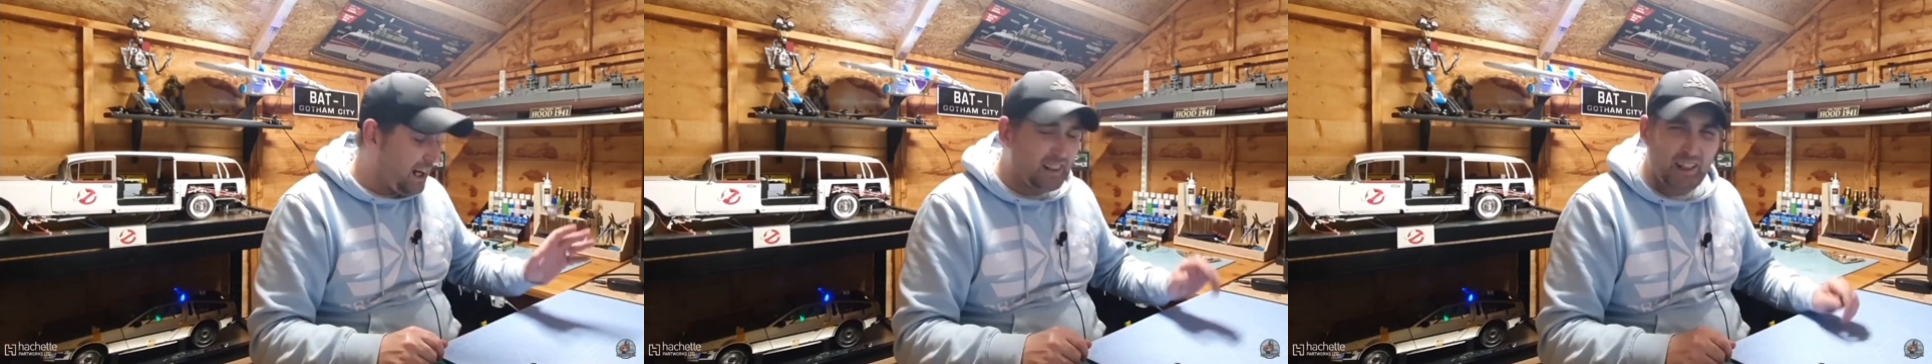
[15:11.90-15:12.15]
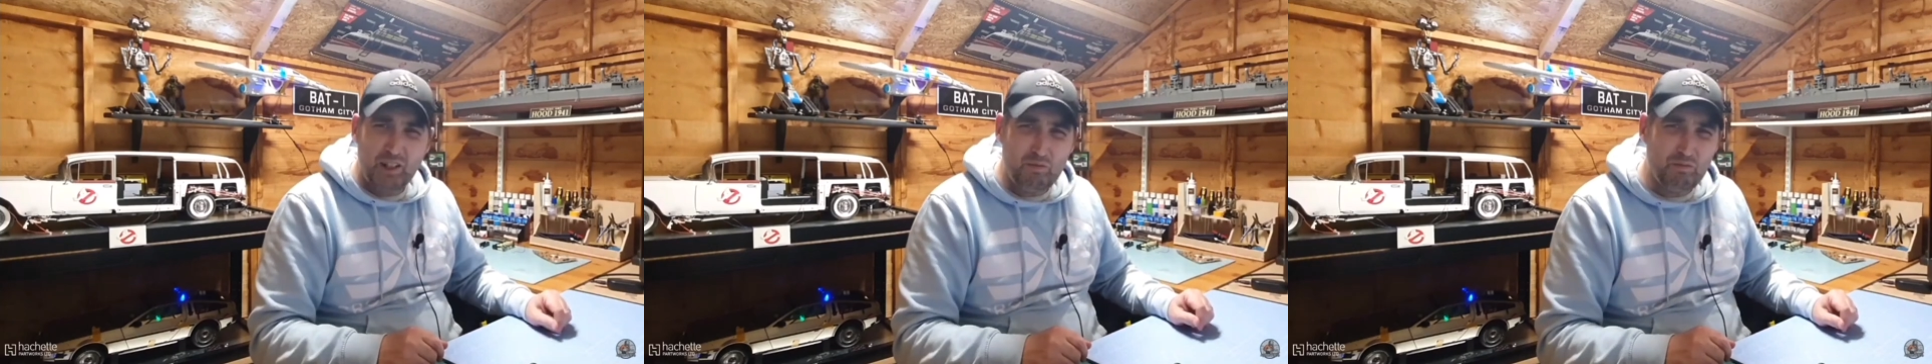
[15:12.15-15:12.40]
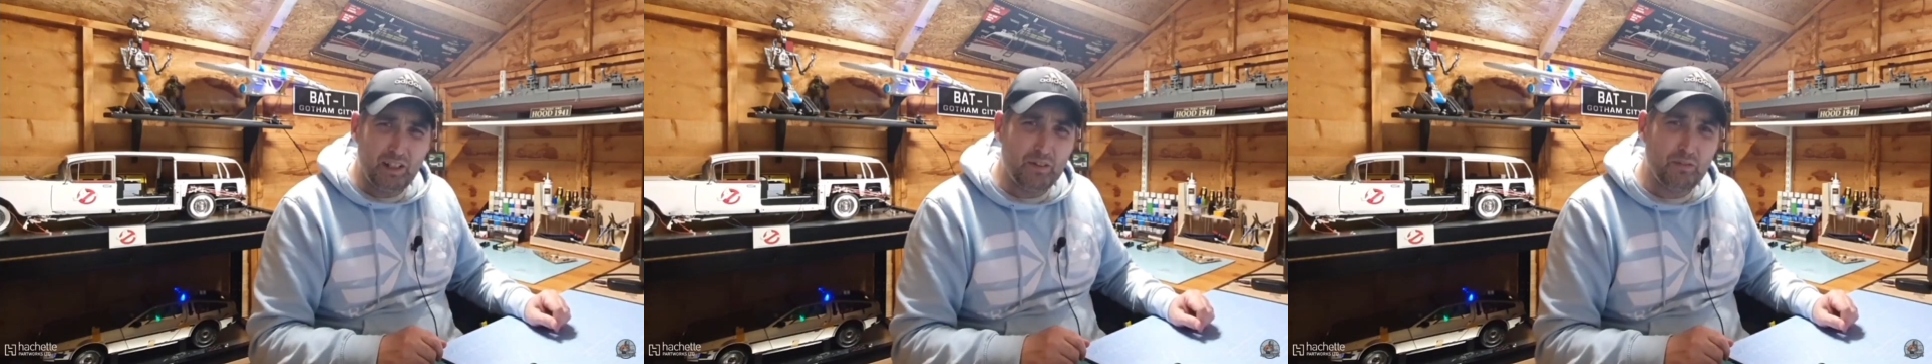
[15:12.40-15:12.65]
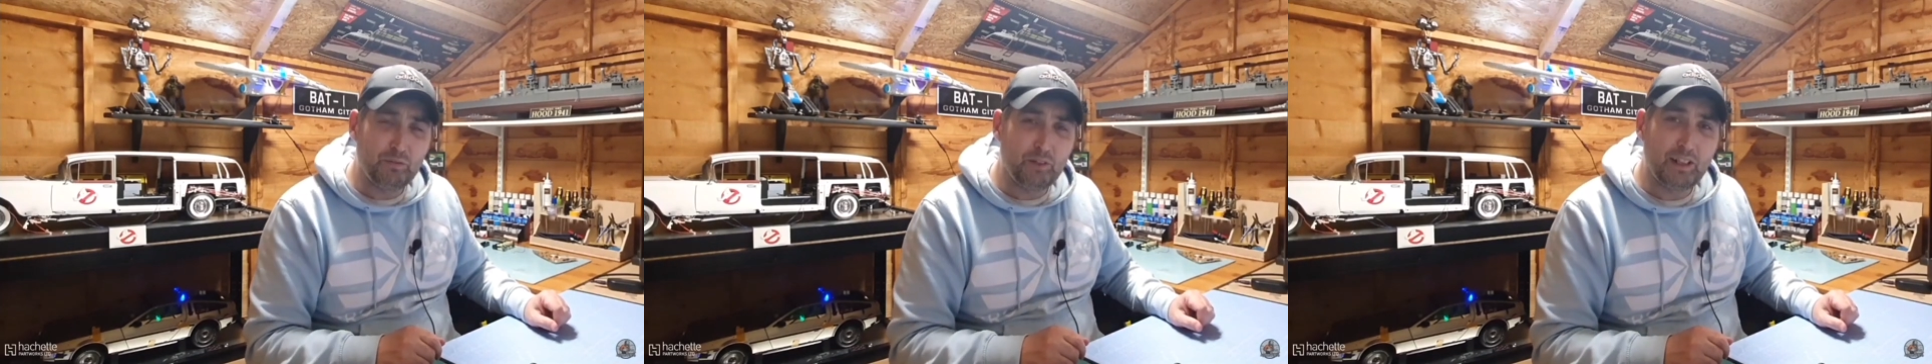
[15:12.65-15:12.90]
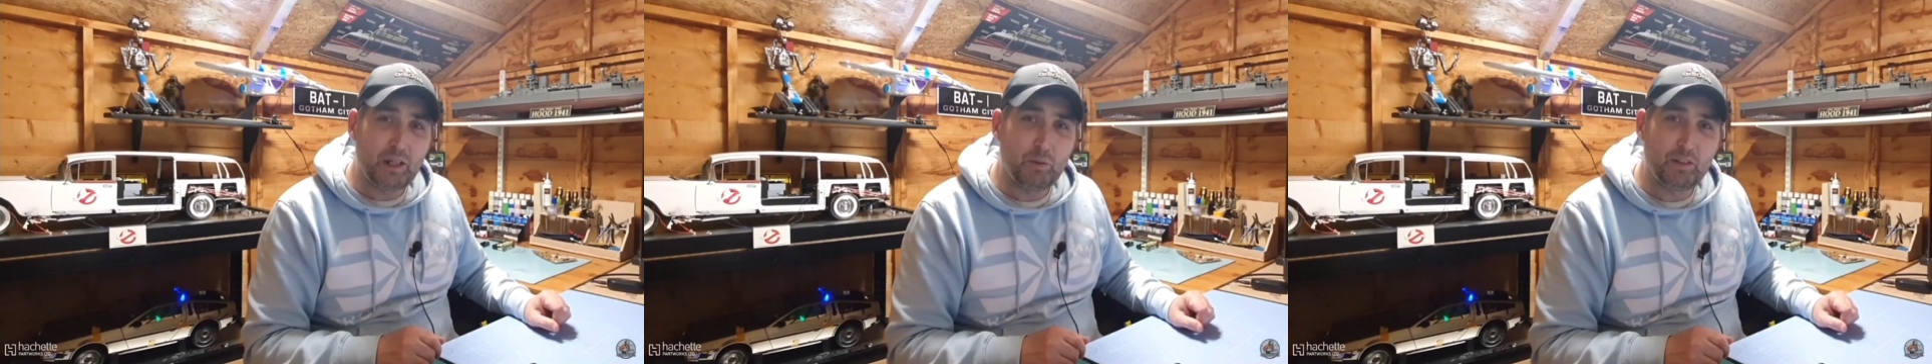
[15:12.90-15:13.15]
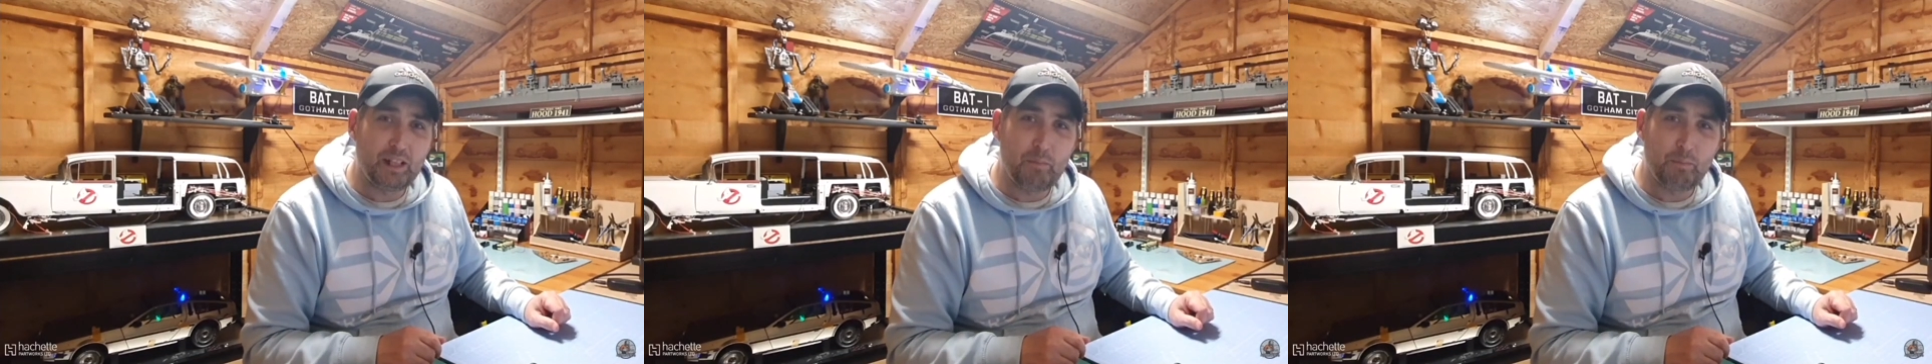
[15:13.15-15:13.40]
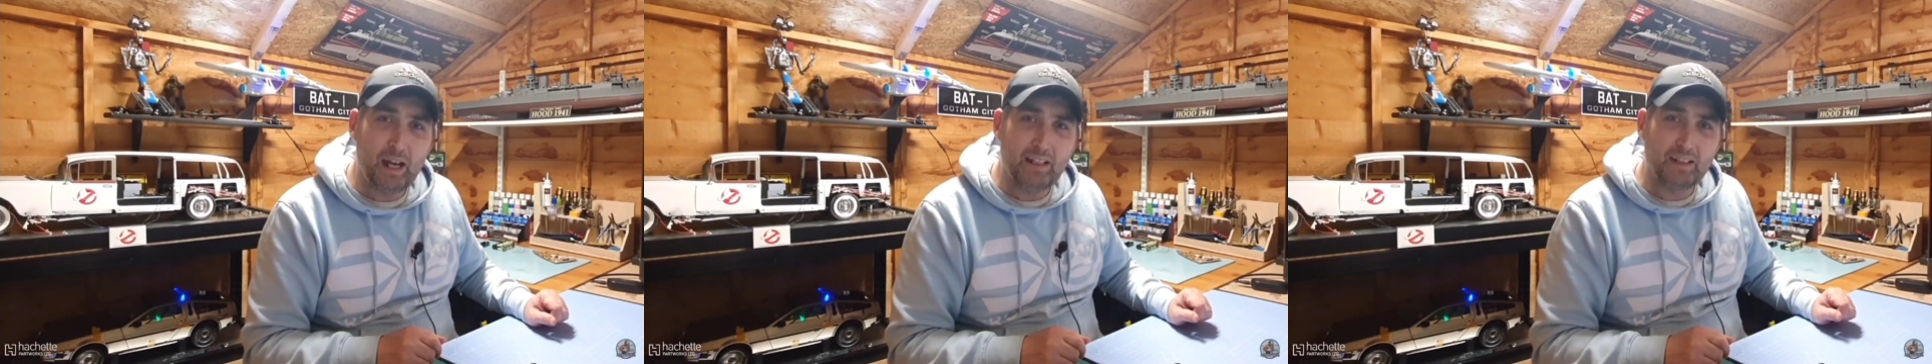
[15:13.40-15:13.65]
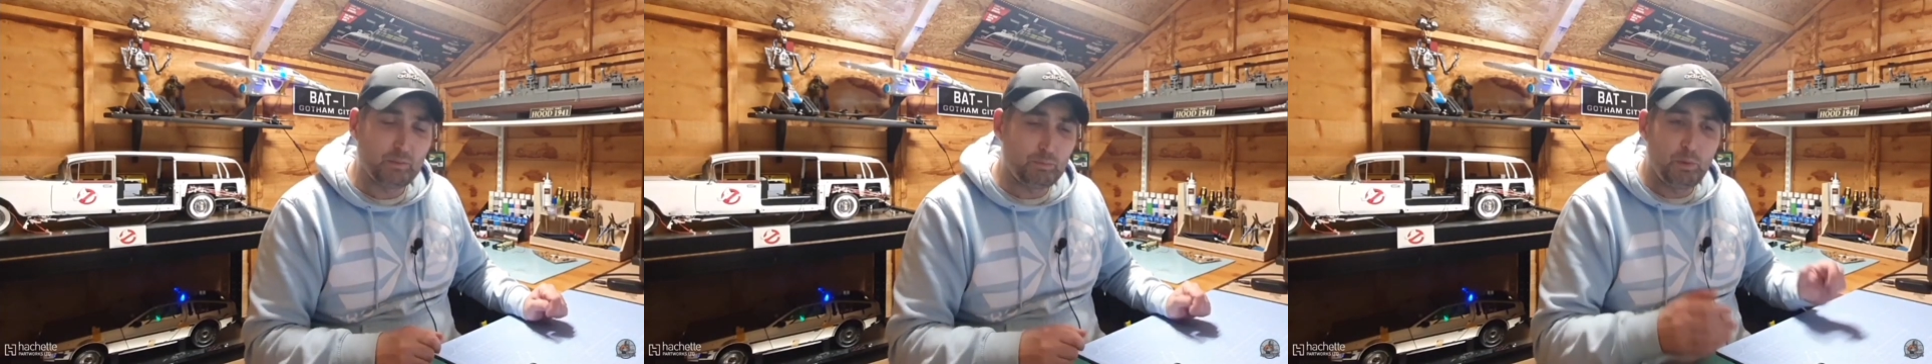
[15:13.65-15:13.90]
yeah, I didn't really find that one
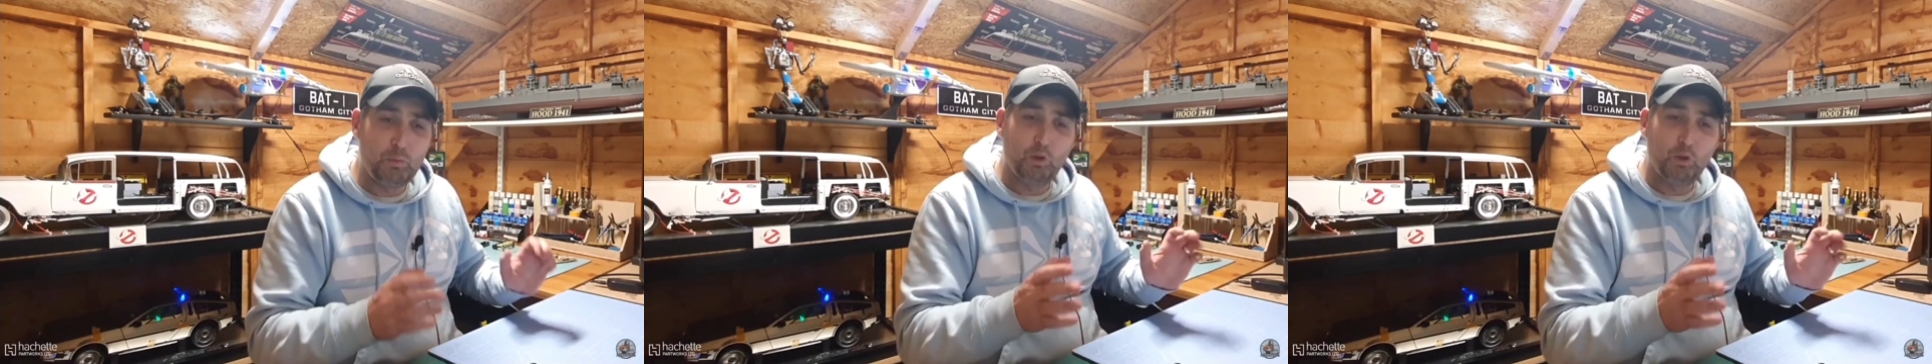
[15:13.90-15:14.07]
that bad.